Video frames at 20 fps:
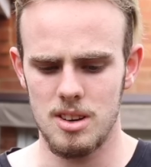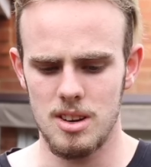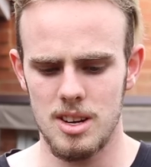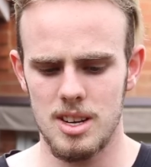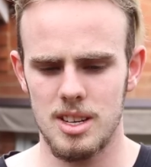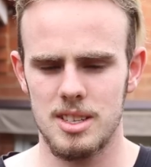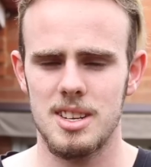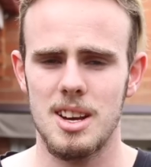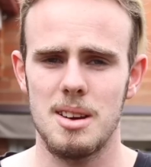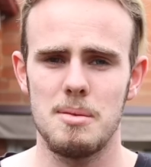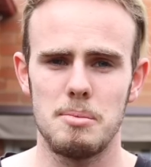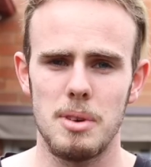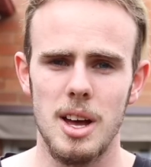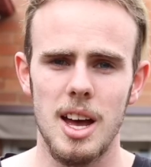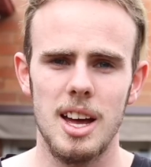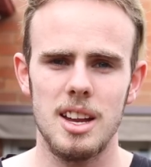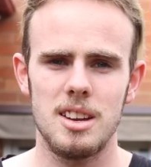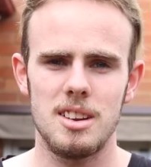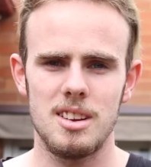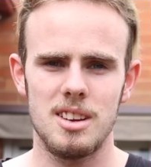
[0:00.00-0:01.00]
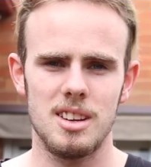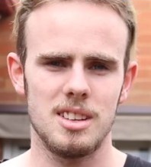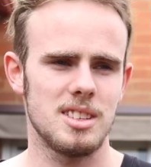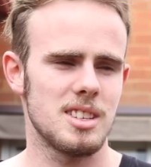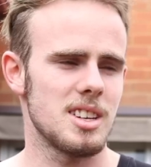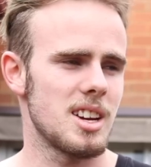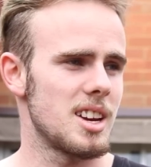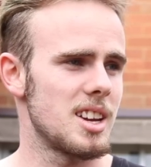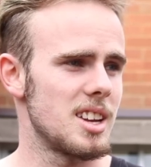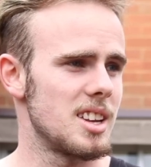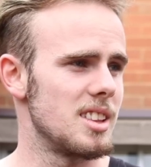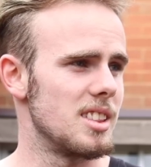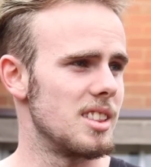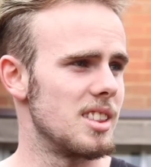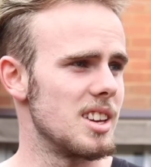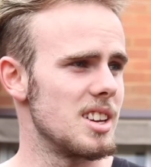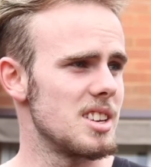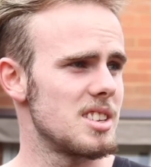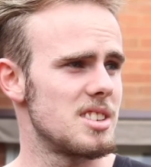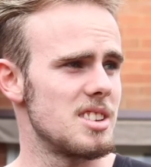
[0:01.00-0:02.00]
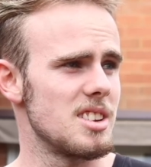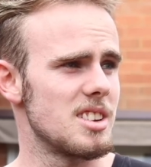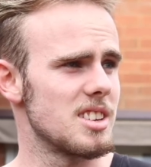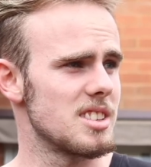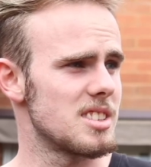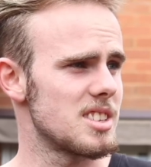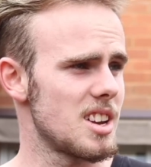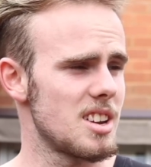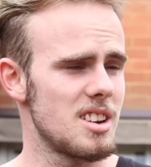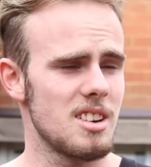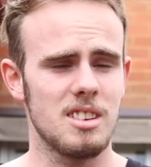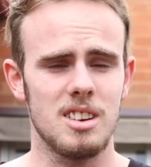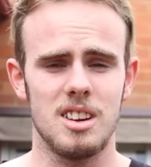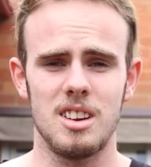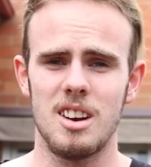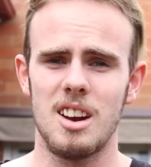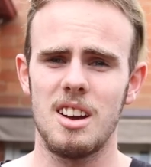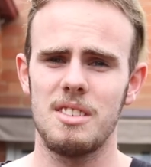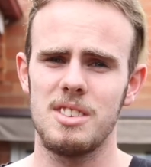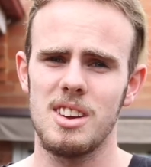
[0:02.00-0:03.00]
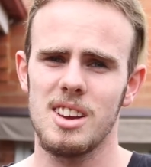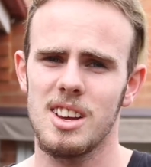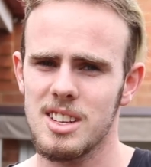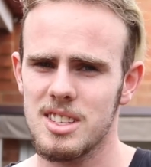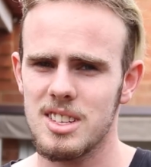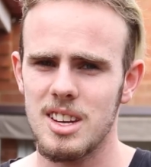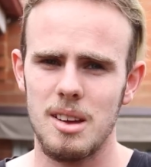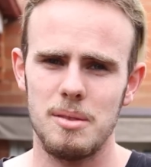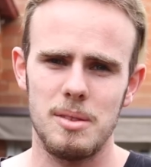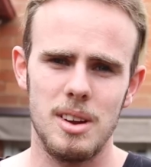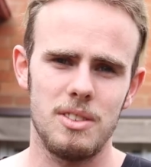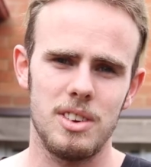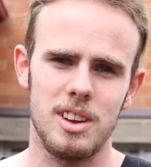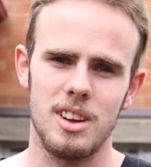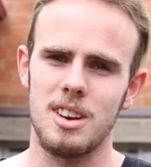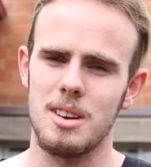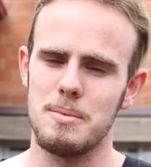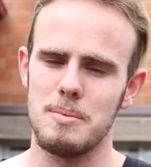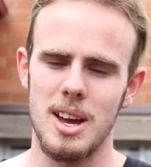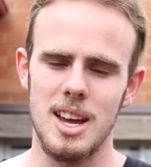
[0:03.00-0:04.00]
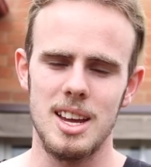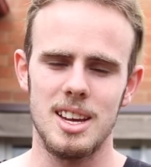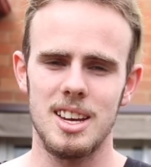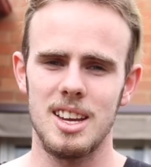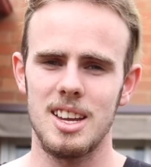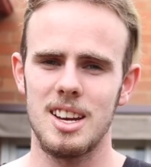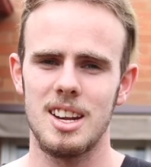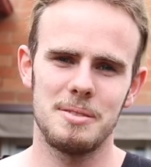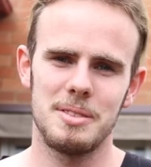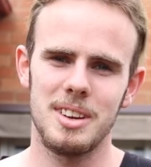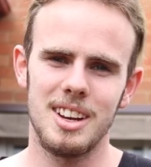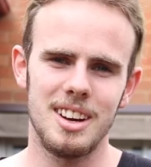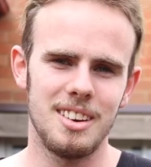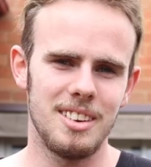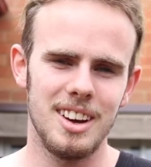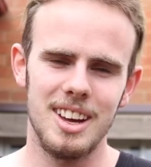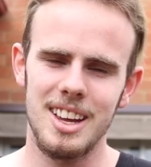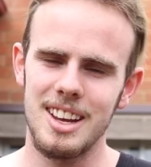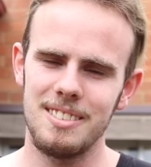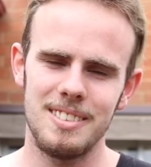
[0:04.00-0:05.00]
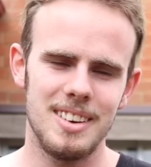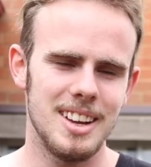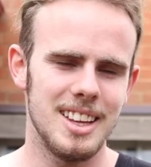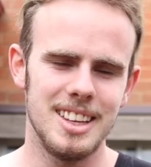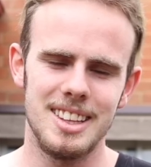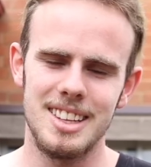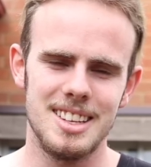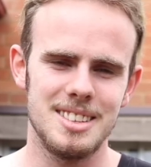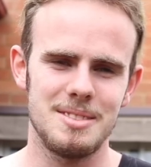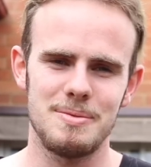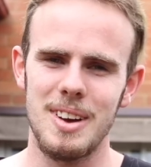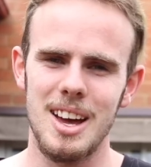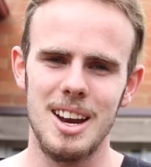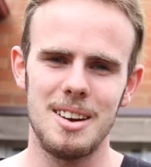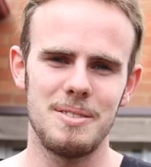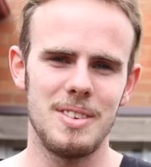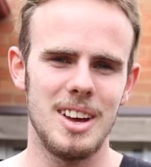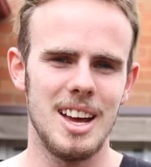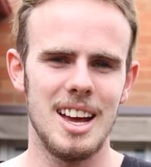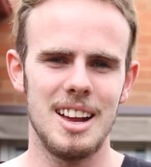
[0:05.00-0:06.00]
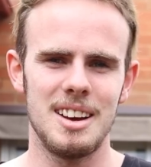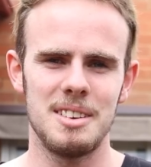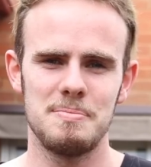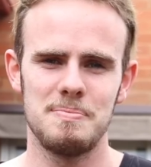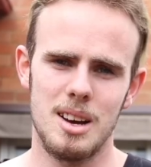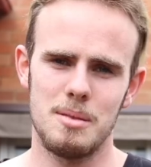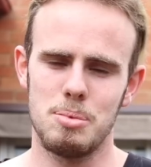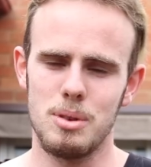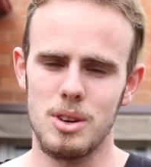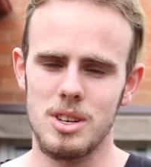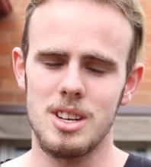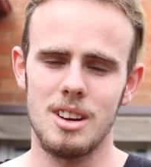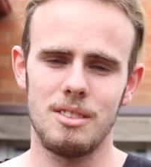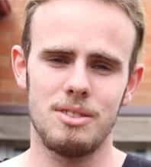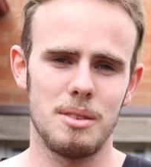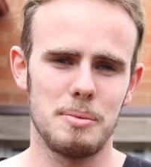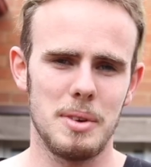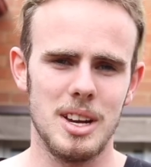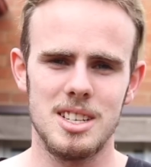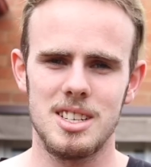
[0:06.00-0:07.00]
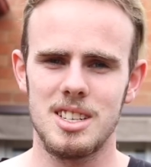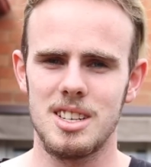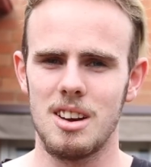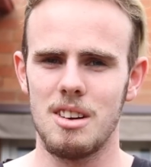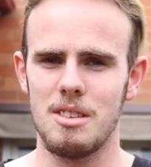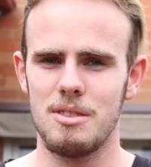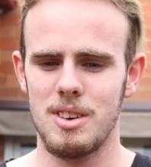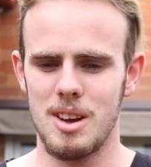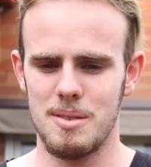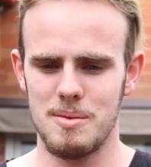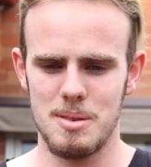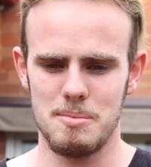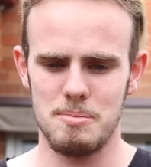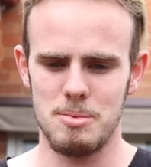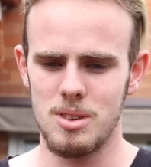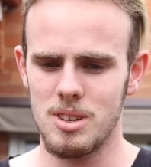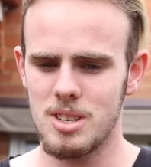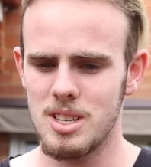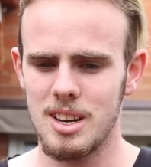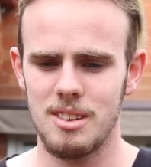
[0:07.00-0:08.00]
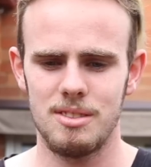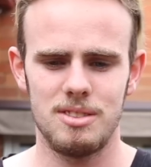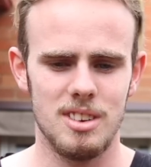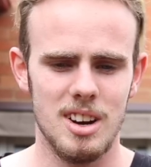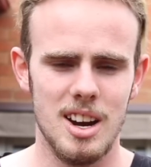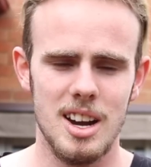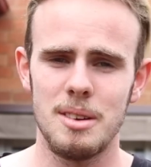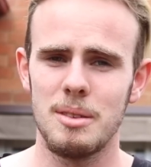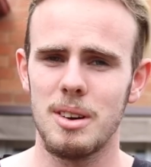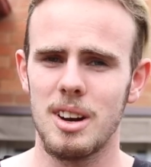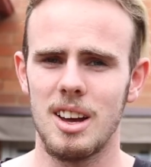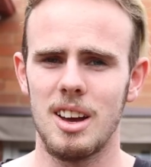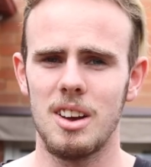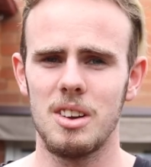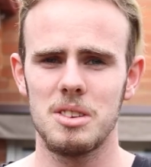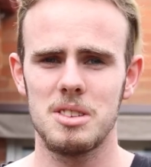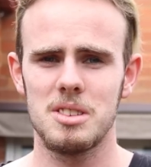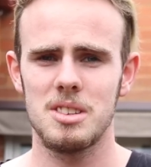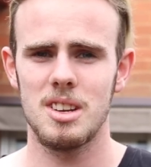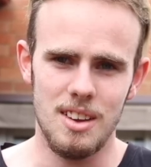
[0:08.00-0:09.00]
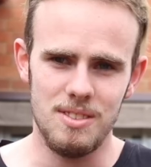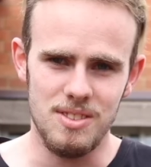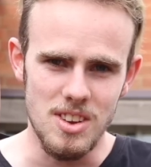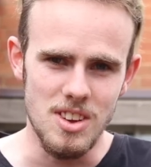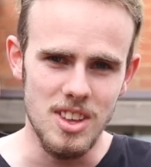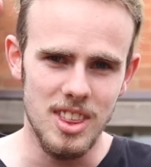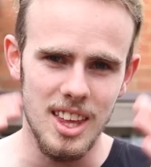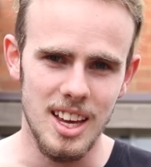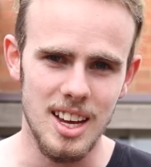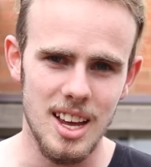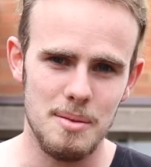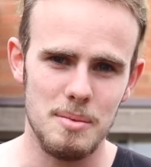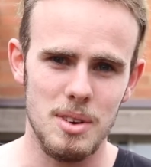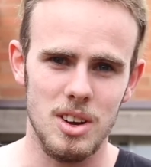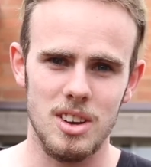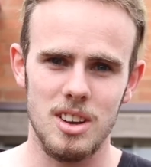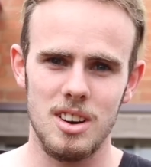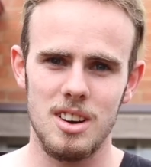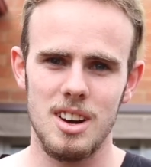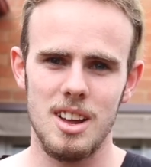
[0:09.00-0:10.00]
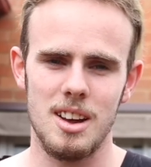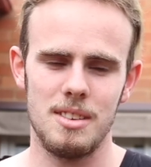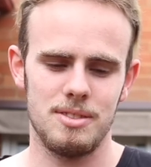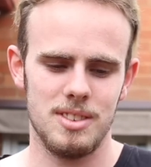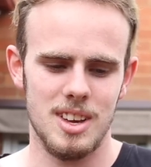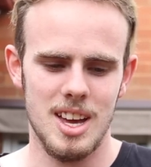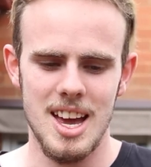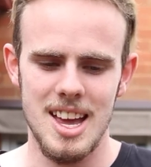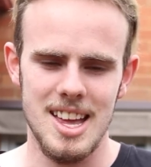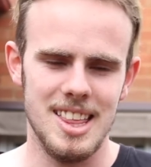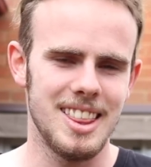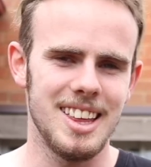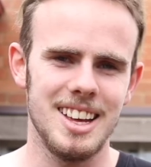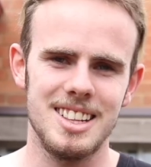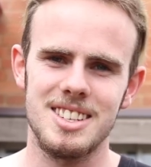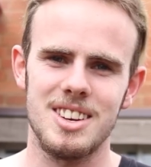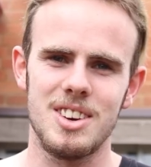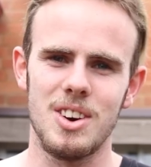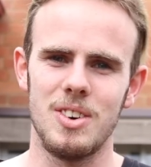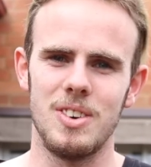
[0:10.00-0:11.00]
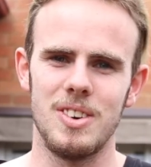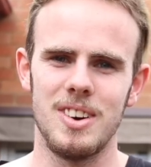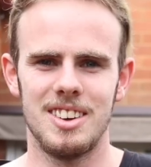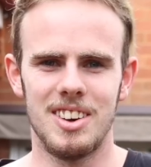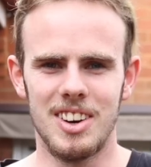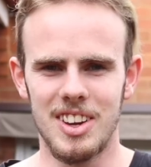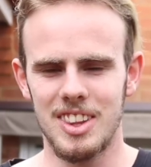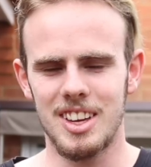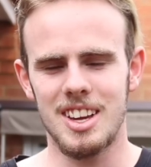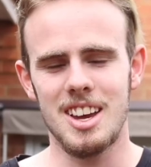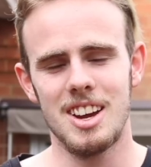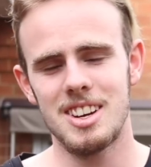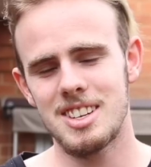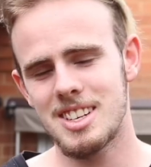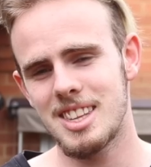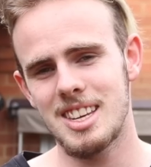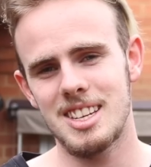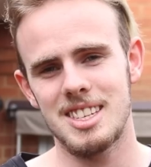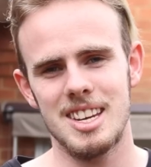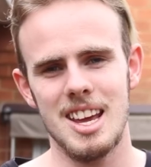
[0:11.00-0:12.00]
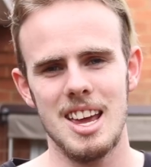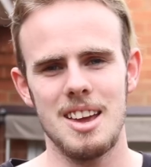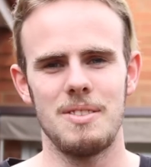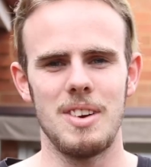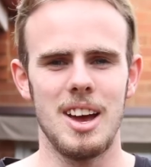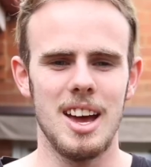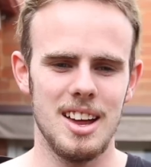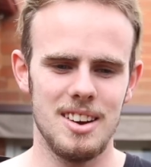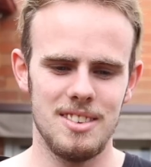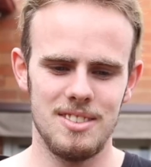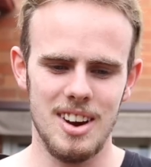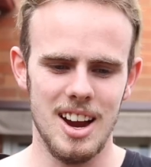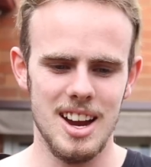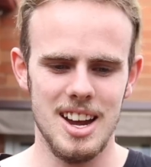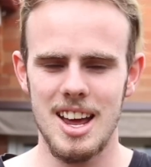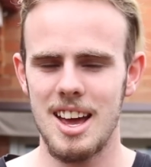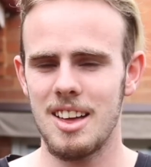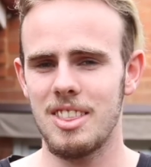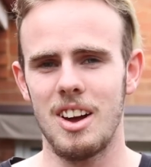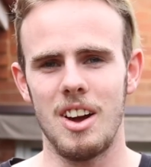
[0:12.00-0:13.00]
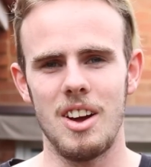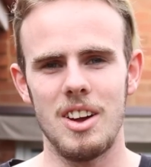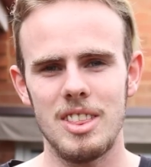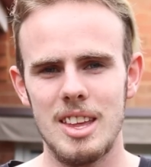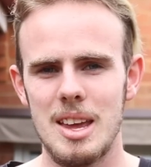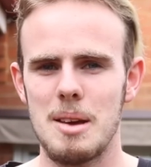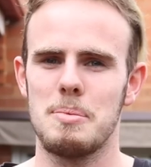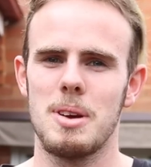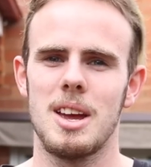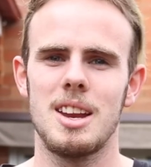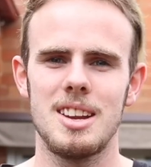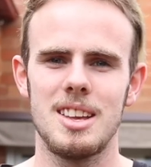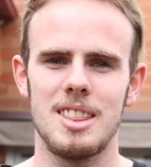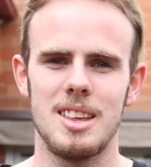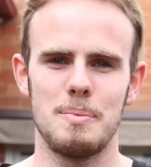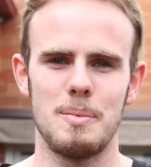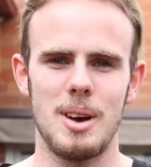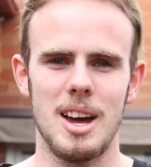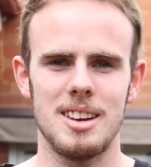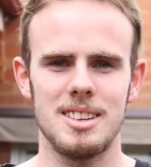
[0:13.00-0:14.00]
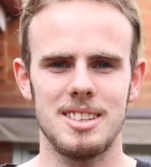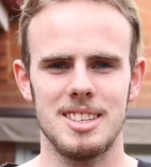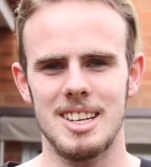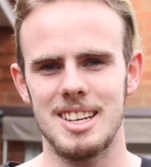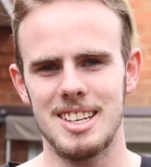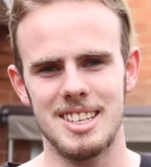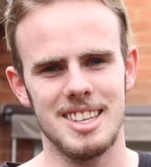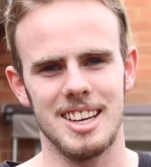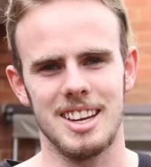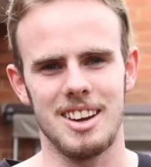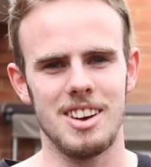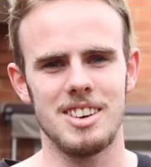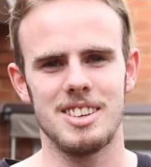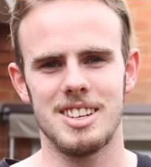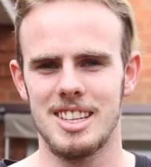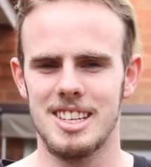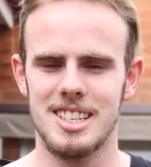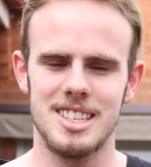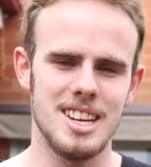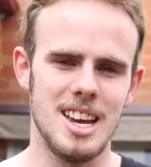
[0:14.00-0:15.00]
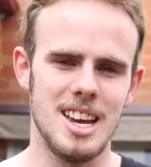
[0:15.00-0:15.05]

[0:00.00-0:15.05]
You can say I'm bad, you can say this, you can say not good enough, you can say I'm never gonna make it. But you know what? It really doesn't matter, man. I'm pushing for myself. I'm not pushing for anyone else. If you think I'm not good enough, hey, that's cool. You're not the coach of this team. And right now, the only opinion that matters is the coach of this